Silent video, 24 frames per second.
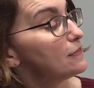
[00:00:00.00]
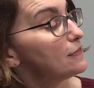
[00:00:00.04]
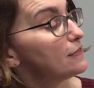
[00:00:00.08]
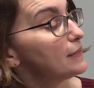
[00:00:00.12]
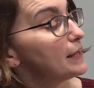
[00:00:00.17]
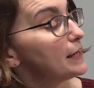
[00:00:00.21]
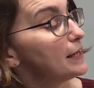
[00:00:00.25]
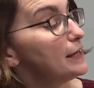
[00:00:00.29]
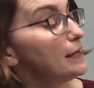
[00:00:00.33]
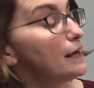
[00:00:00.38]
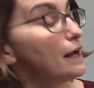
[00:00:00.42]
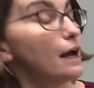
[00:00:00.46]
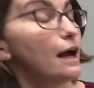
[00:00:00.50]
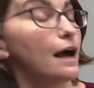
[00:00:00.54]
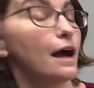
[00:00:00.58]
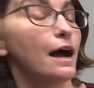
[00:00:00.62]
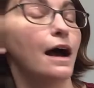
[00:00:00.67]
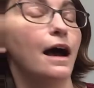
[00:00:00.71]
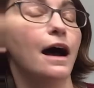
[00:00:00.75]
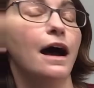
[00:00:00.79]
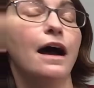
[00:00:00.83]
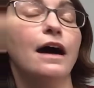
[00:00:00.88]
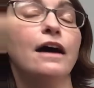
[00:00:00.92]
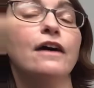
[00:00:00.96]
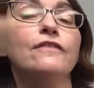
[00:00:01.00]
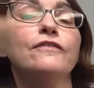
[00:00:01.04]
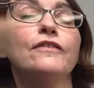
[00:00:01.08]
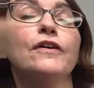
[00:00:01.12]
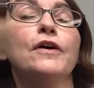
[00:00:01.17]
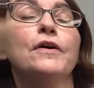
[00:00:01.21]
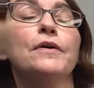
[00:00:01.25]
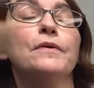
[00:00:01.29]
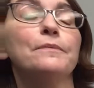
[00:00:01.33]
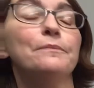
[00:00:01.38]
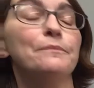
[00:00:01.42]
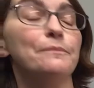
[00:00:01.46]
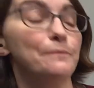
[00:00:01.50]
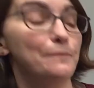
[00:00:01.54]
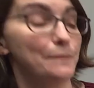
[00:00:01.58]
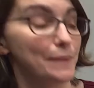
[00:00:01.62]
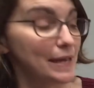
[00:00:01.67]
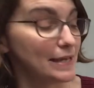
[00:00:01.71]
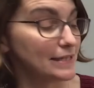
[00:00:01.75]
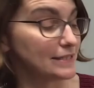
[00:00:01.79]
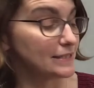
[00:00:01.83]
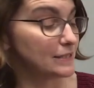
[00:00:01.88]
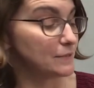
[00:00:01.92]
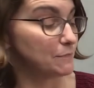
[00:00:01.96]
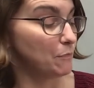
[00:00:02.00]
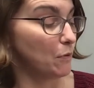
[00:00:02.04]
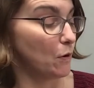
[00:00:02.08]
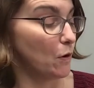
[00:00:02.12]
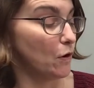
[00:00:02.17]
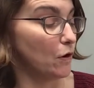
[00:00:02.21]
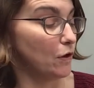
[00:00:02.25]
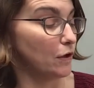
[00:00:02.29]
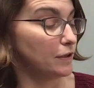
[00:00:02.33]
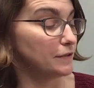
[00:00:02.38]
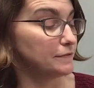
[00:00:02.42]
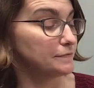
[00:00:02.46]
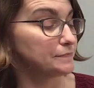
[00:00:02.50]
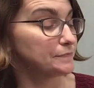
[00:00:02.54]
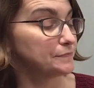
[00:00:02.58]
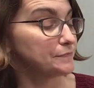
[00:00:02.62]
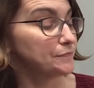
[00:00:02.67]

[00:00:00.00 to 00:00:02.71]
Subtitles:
think of baseball,